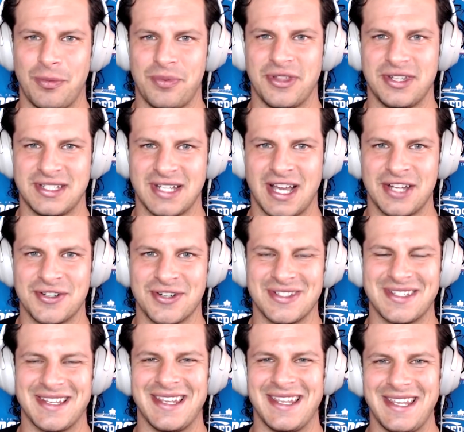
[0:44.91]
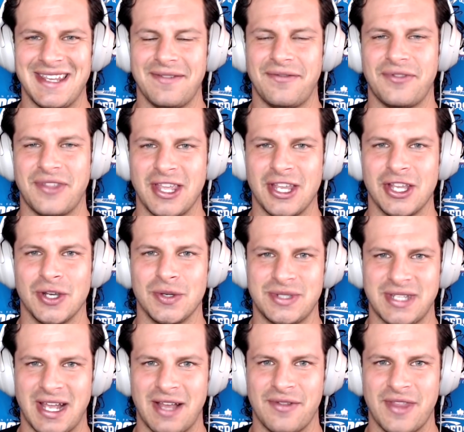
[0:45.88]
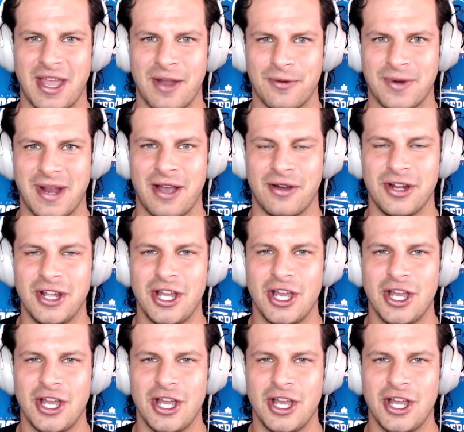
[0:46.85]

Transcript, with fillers: the Dodgers if they go down that route